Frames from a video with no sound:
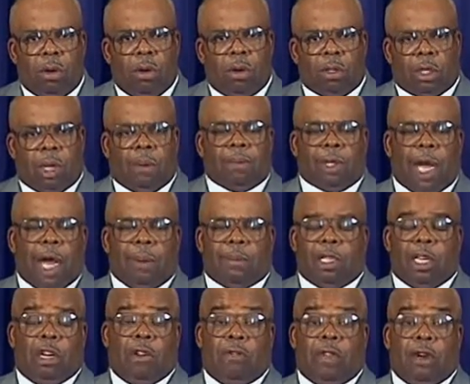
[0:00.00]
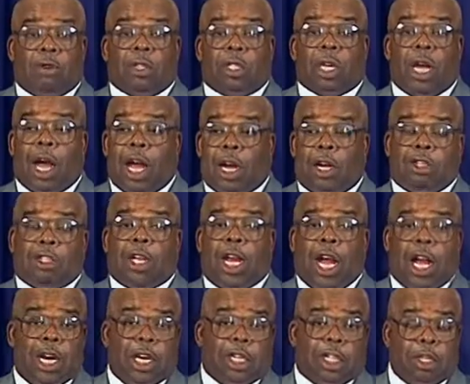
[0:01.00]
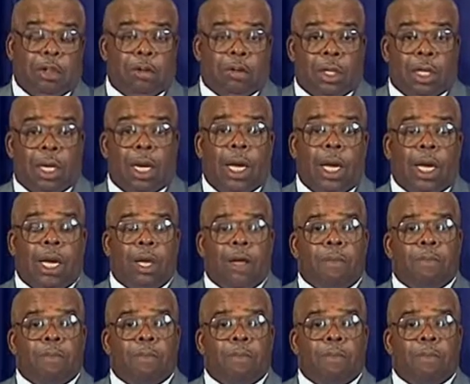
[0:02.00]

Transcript: Sometimes individuals say, "How's your attitude today?"